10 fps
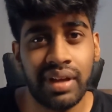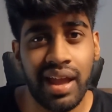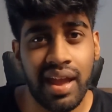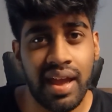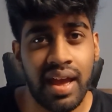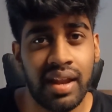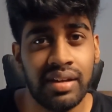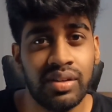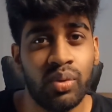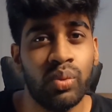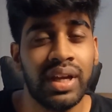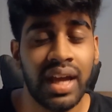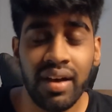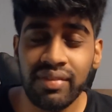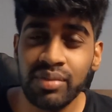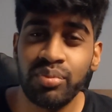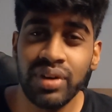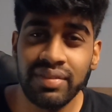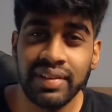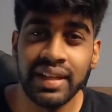And we covered
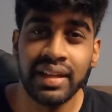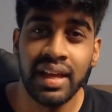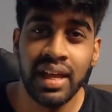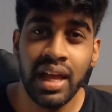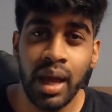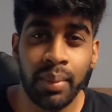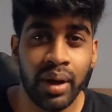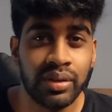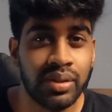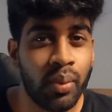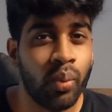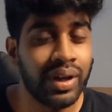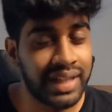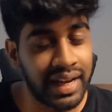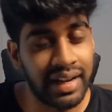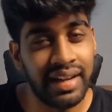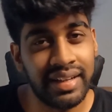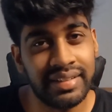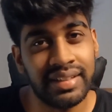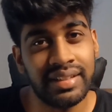briefly about what
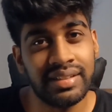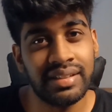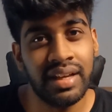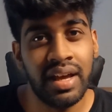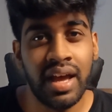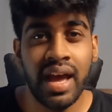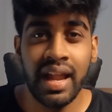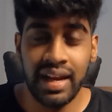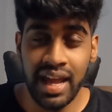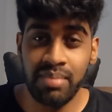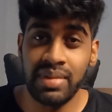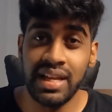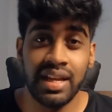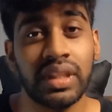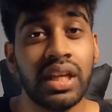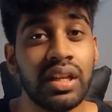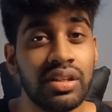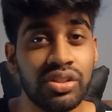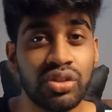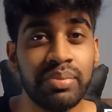analytics is, namely
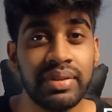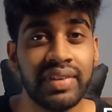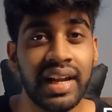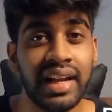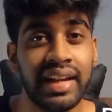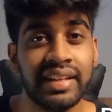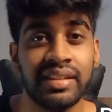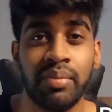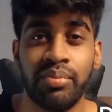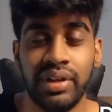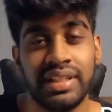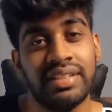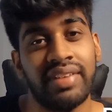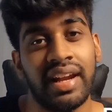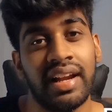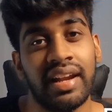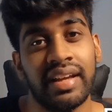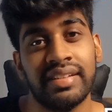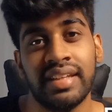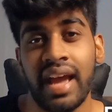descriptive analytics, predictive
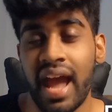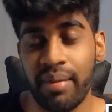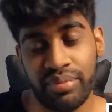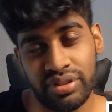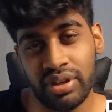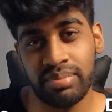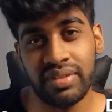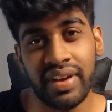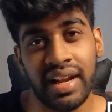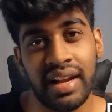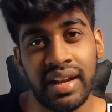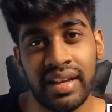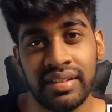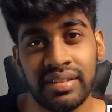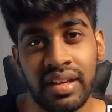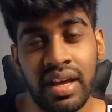analytics, and prescriptive analytics.